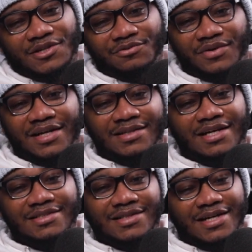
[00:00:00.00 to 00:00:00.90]
to the fact
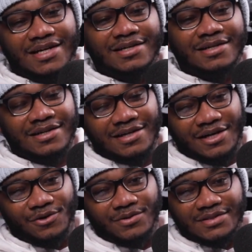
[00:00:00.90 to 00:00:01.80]
that it's like
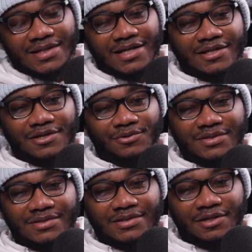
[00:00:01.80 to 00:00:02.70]
it
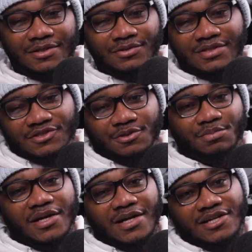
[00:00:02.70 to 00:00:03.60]
was just a
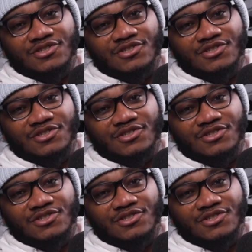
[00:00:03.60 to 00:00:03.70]
pain I